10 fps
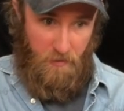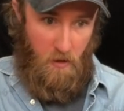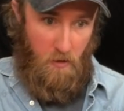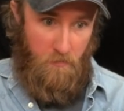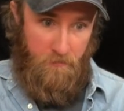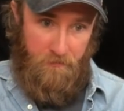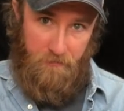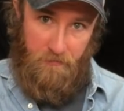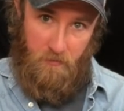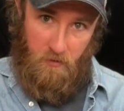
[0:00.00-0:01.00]
thumb,
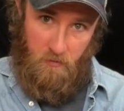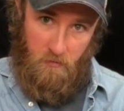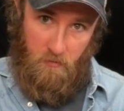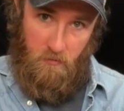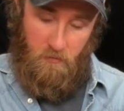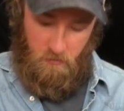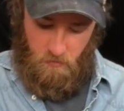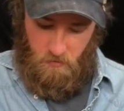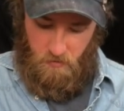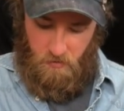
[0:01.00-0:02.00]

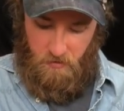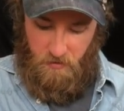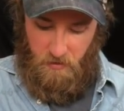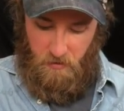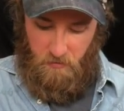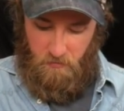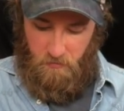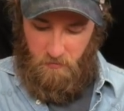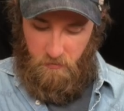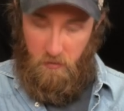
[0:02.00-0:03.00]
and then
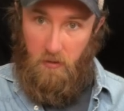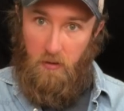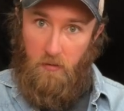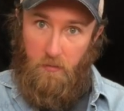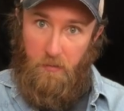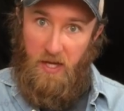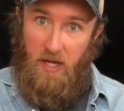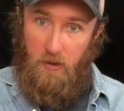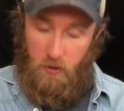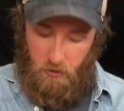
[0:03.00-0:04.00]

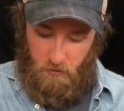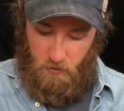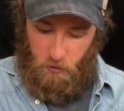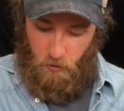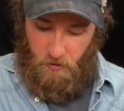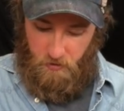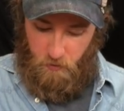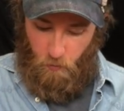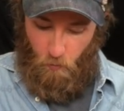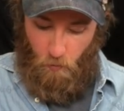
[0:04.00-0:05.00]
pinch strings
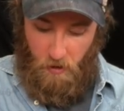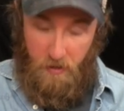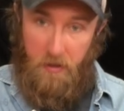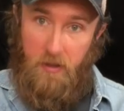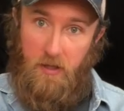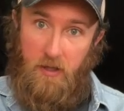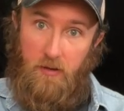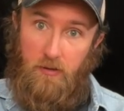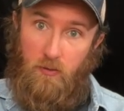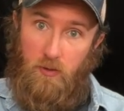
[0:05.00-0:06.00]
1 and
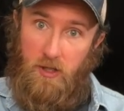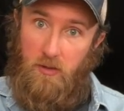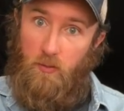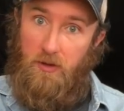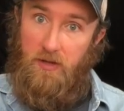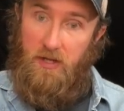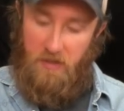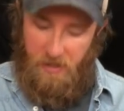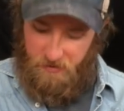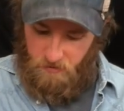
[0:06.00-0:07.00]
3 with
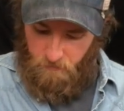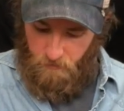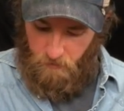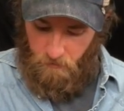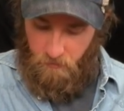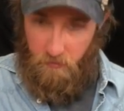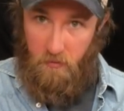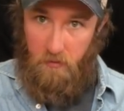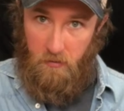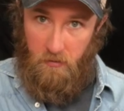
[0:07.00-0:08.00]
index and middle,
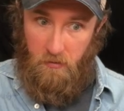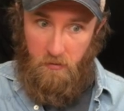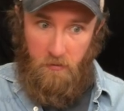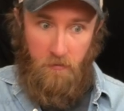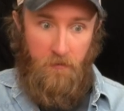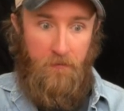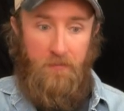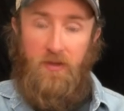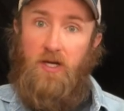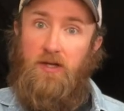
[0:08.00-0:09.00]

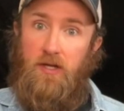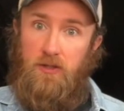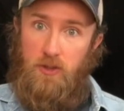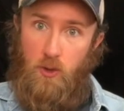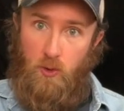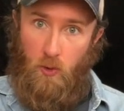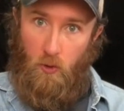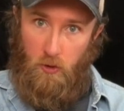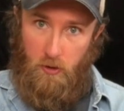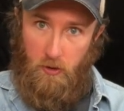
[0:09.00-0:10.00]
and then 2
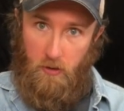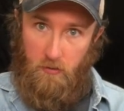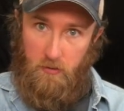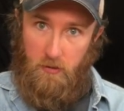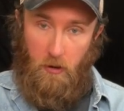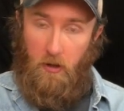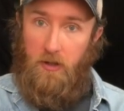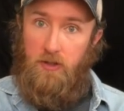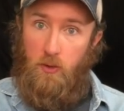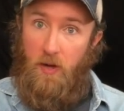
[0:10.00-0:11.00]
quarter notes, or
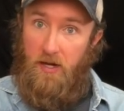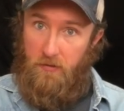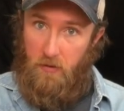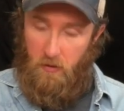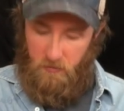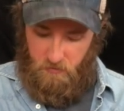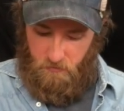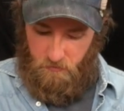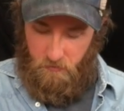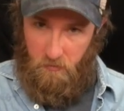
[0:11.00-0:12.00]
2 eighth notes.
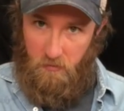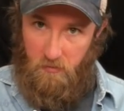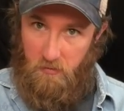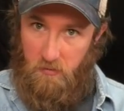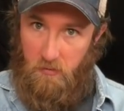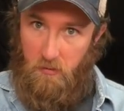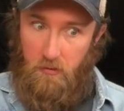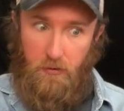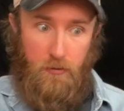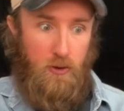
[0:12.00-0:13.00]

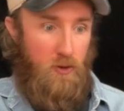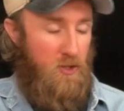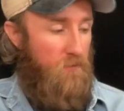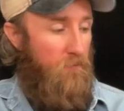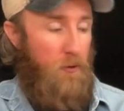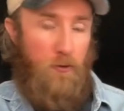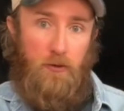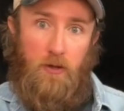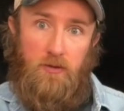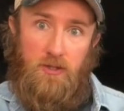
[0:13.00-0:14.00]
Those are just filler
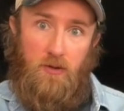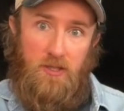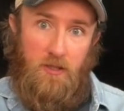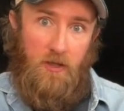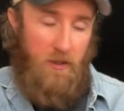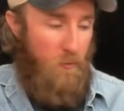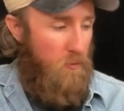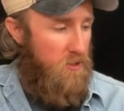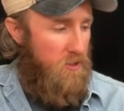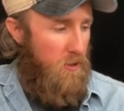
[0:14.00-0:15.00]
notes, so this lick
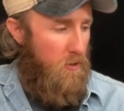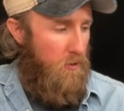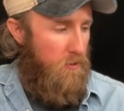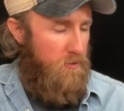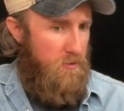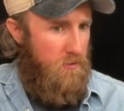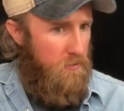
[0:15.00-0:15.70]
real slow goes.